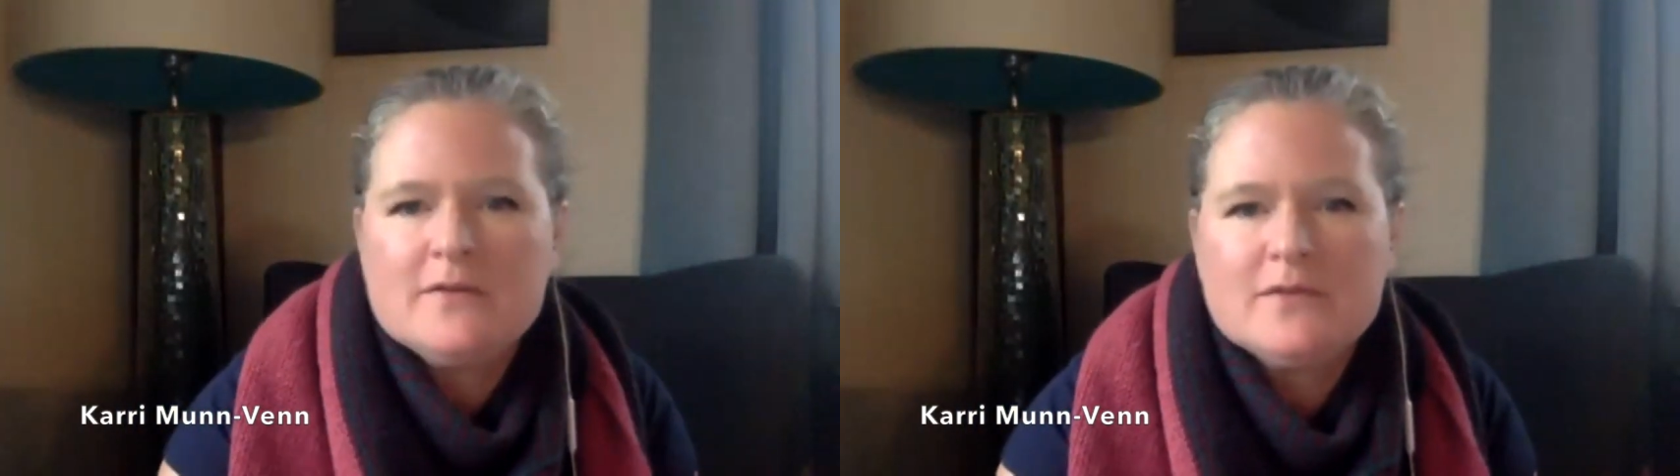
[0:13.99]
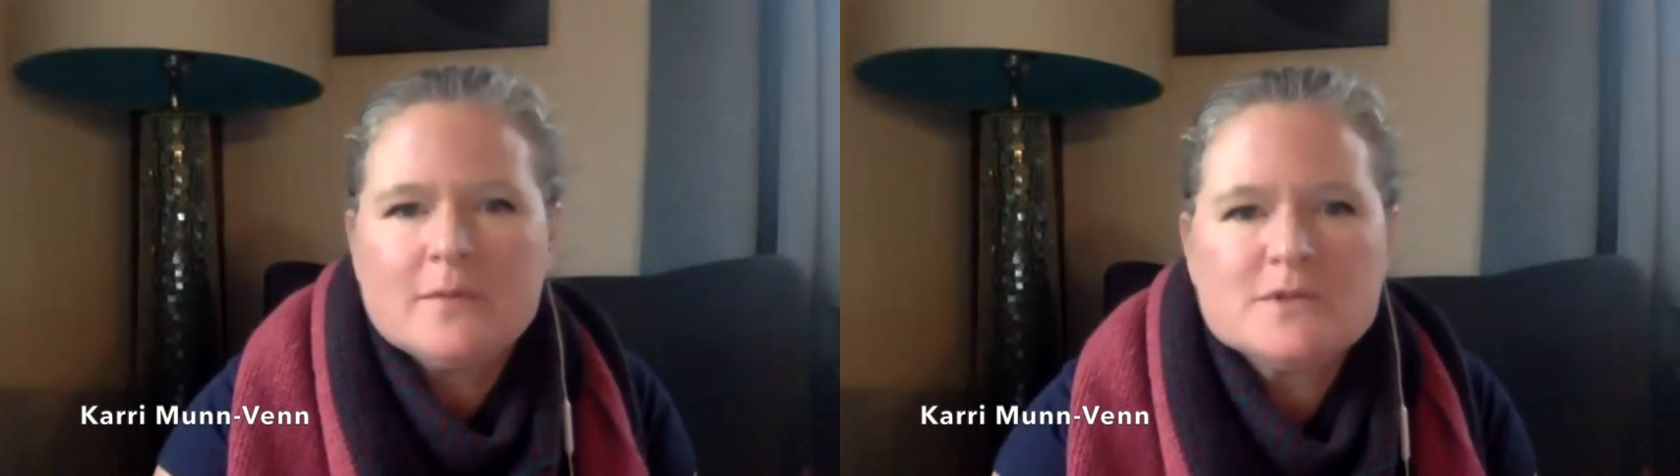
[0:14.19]

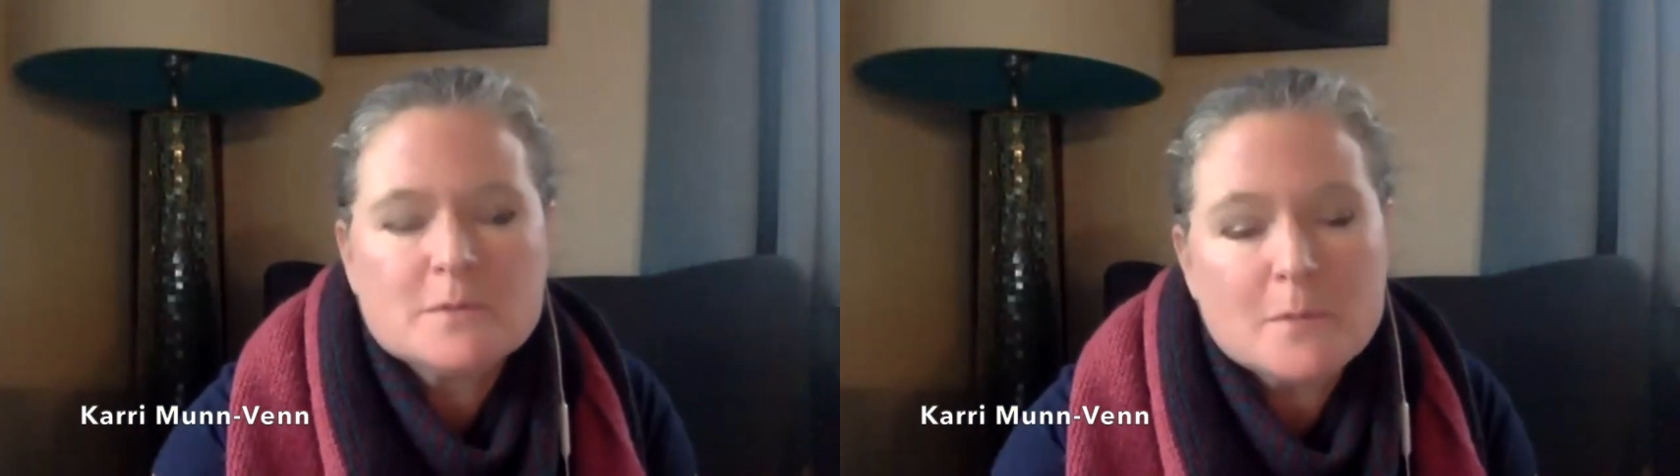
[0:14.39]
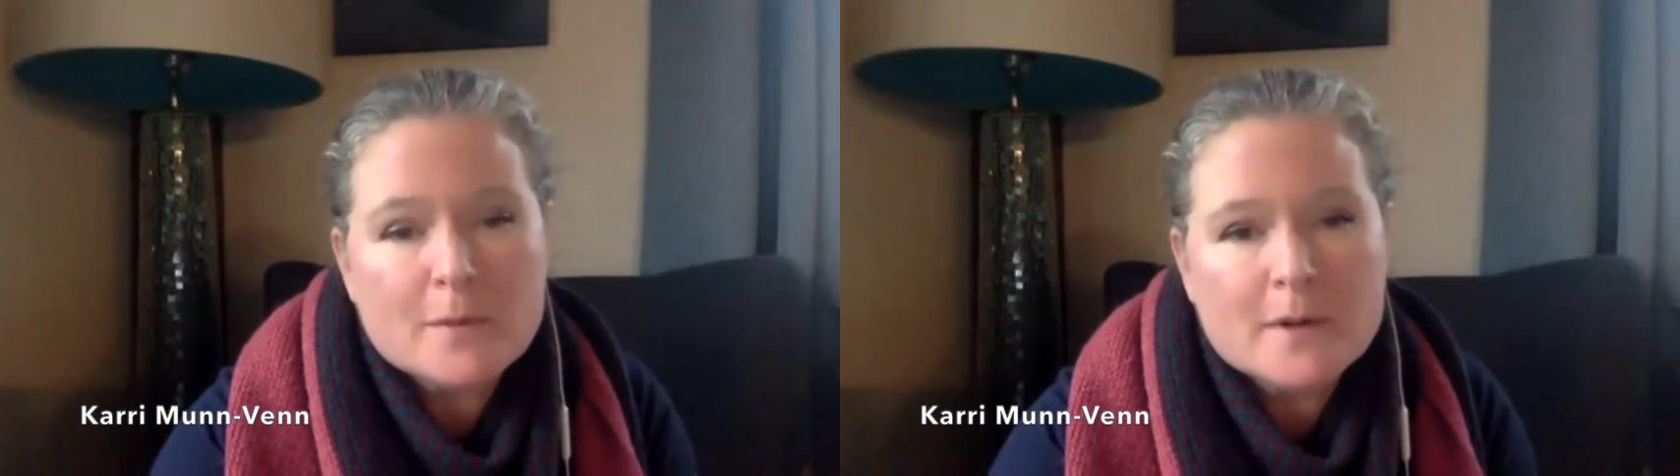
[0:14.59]
from
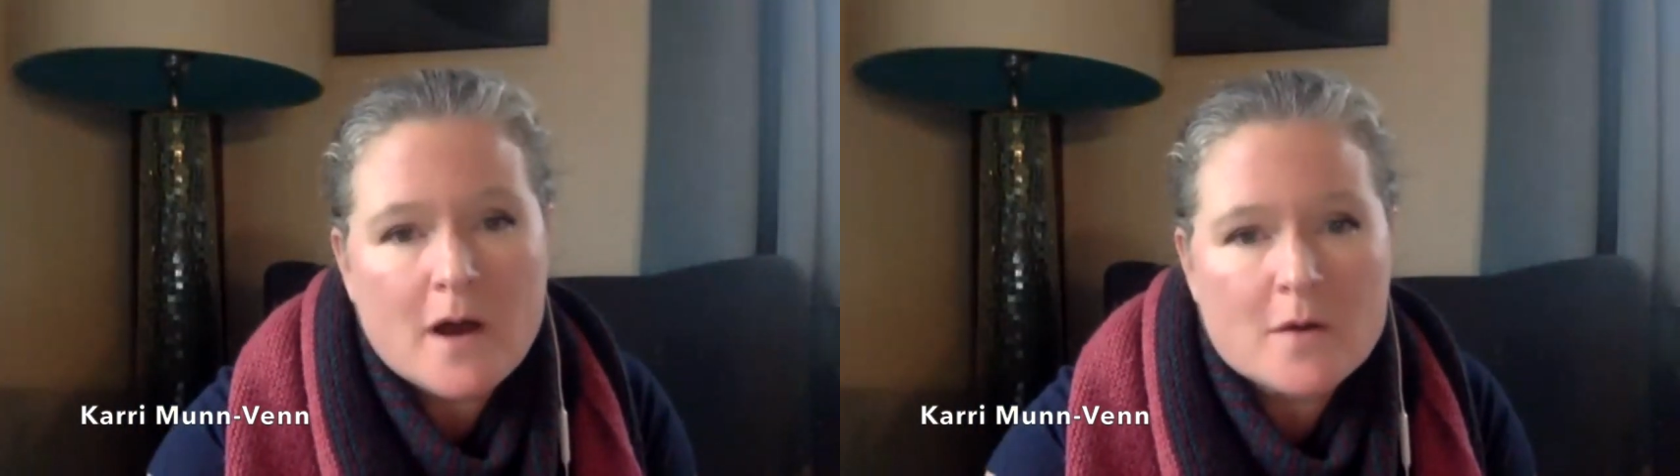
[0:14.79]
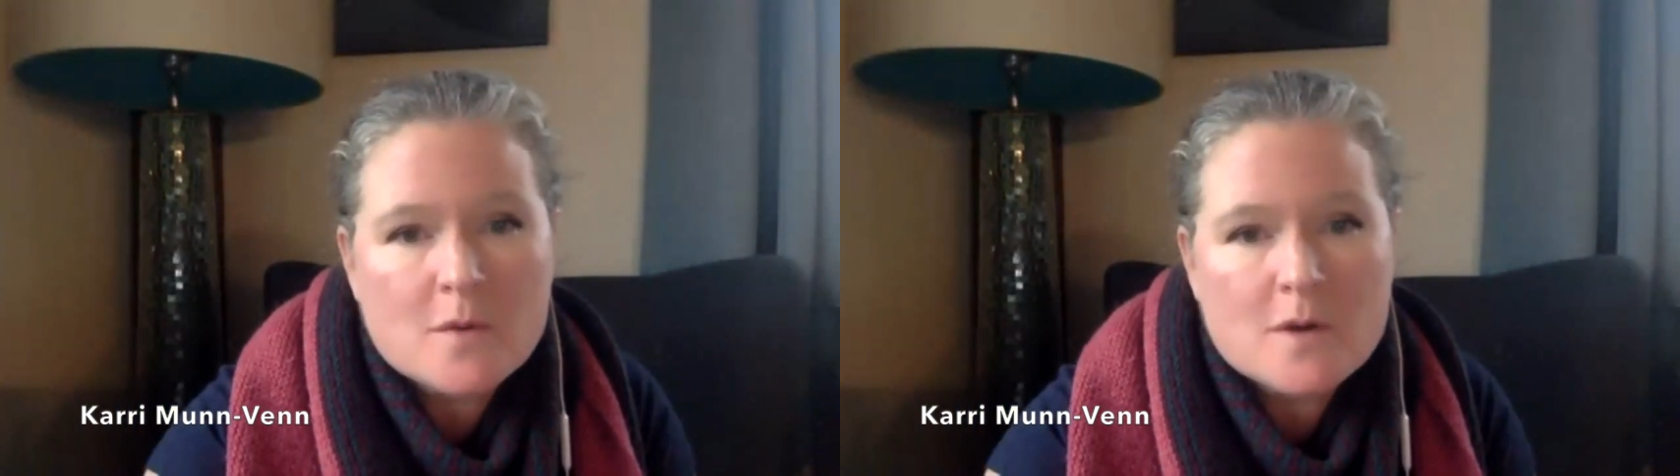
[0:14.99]
suburban
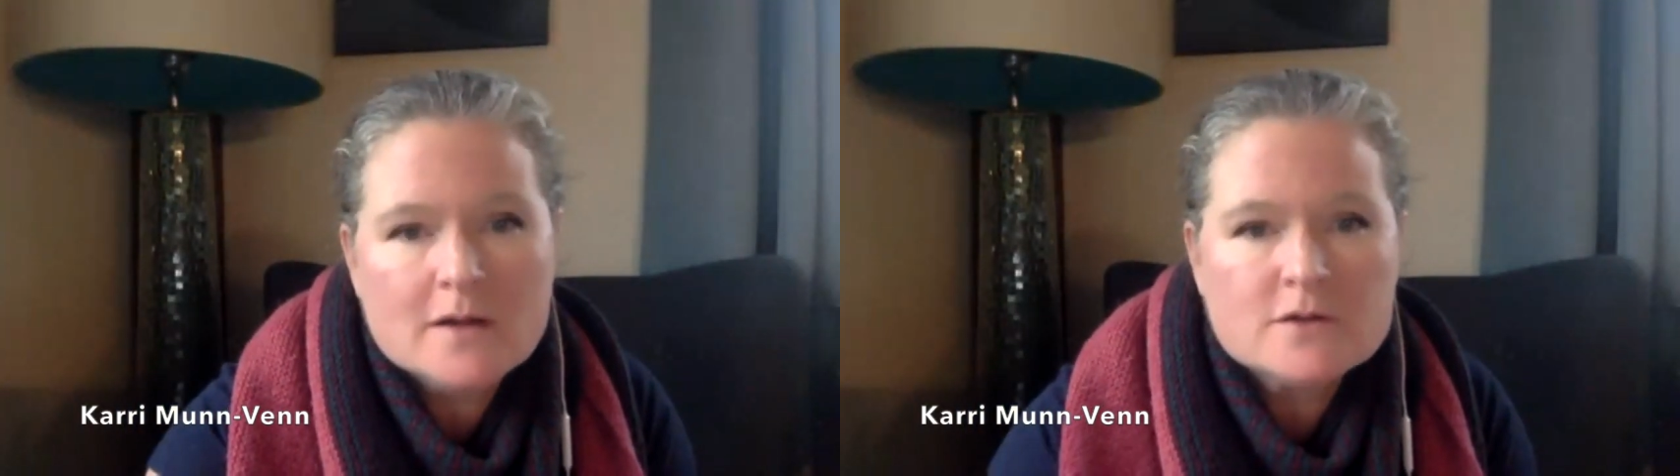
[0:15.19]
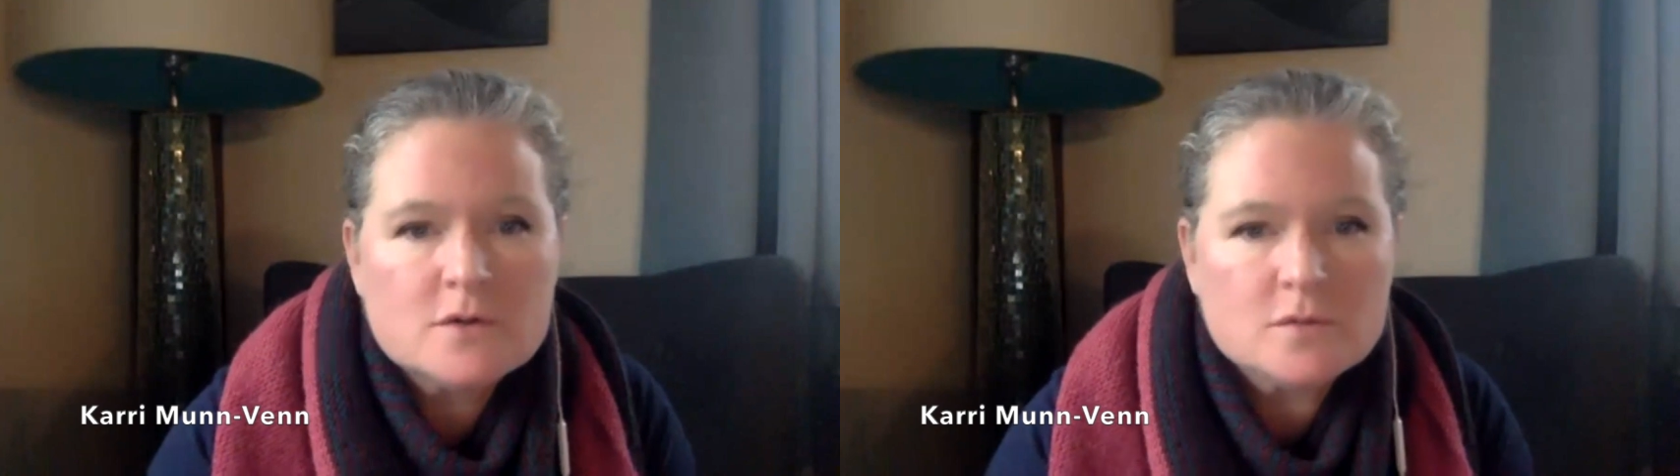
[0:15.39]
Ottawa
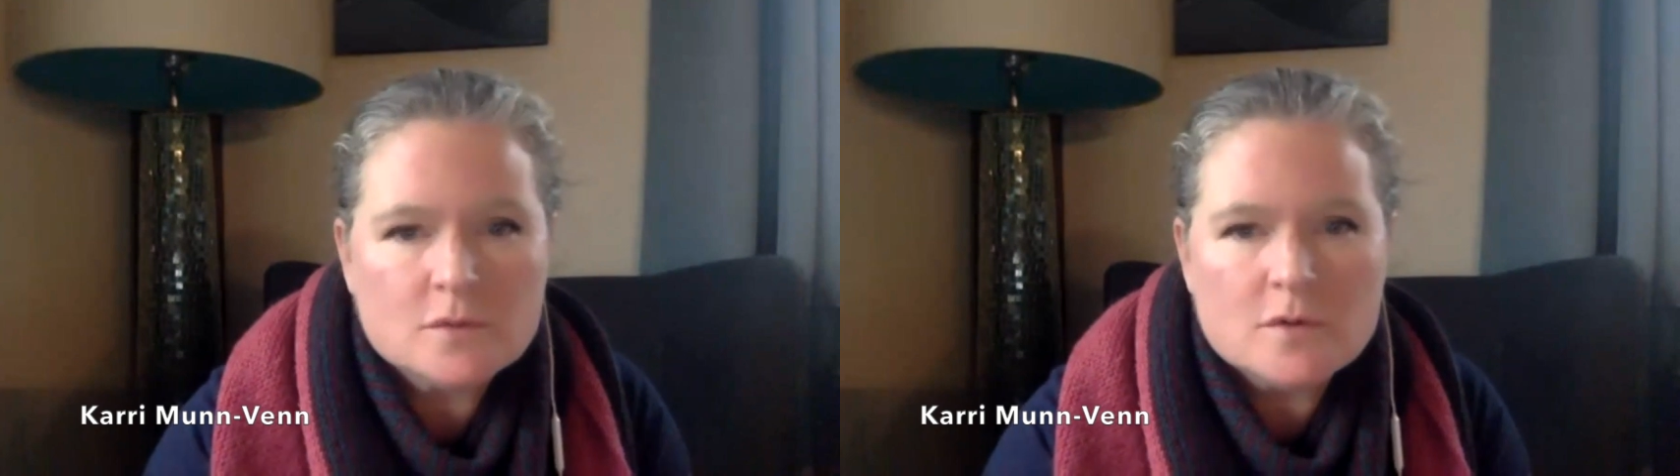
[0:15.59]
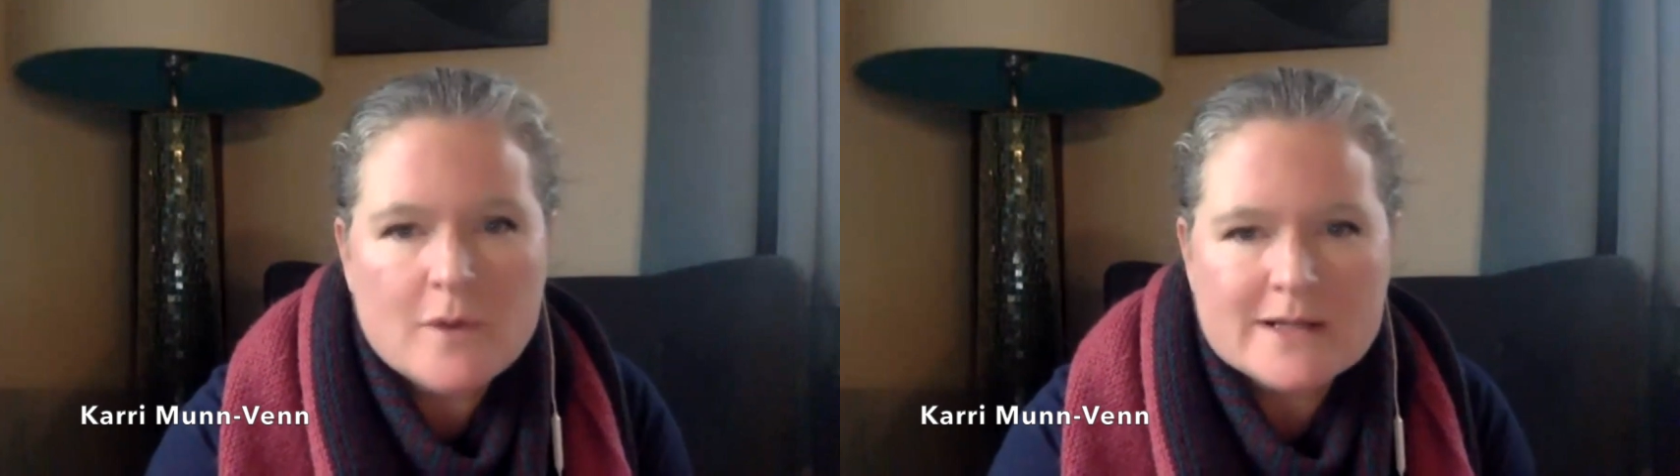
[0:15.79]
to
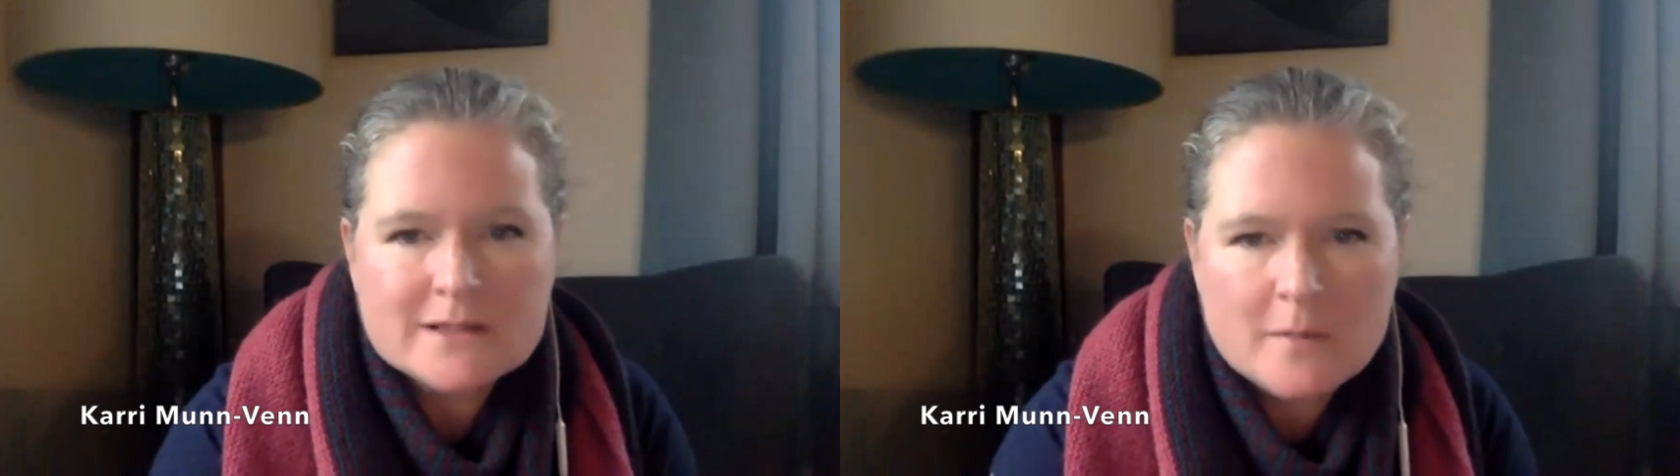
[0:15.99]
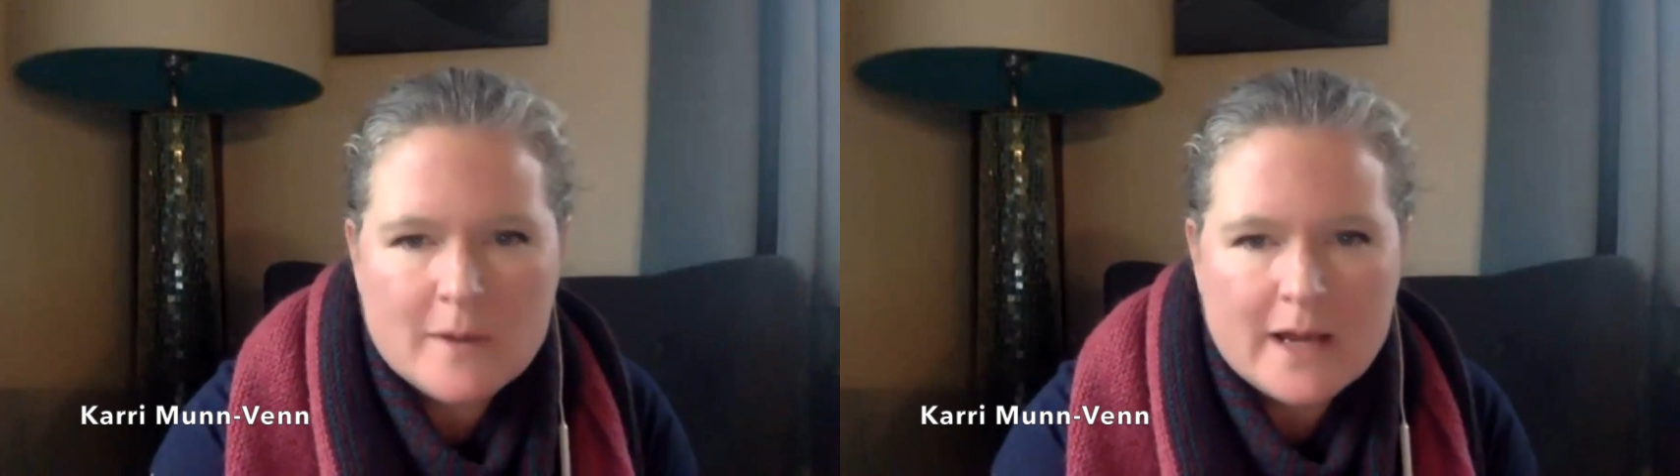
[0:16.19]
rural West
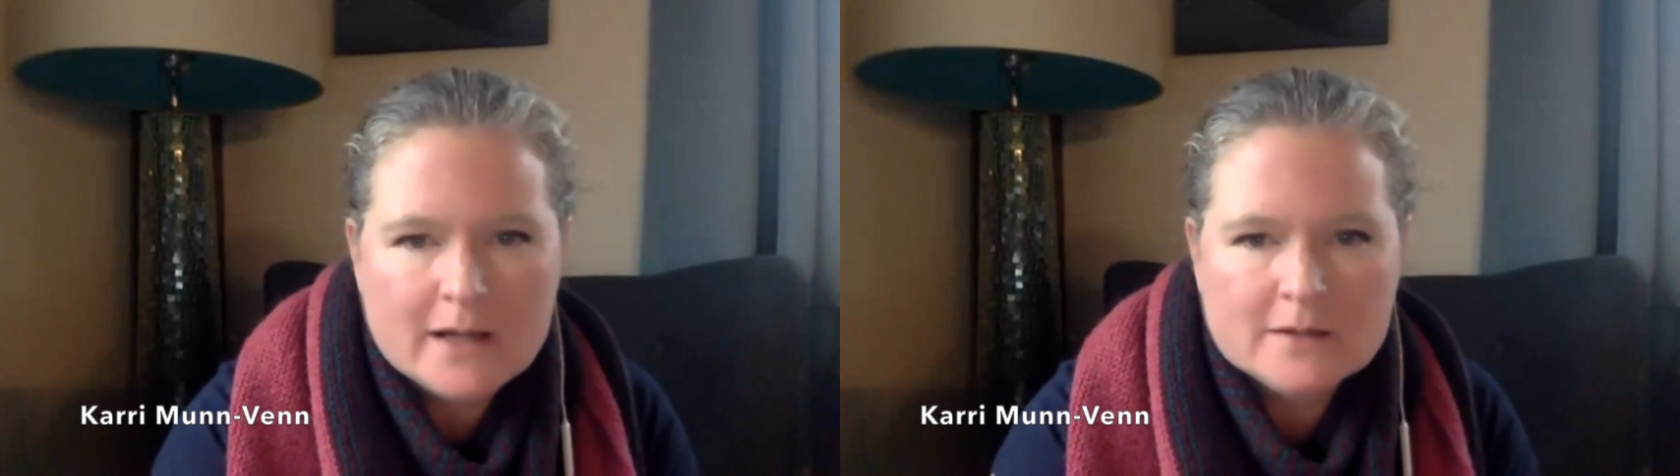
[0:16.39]
Quebec.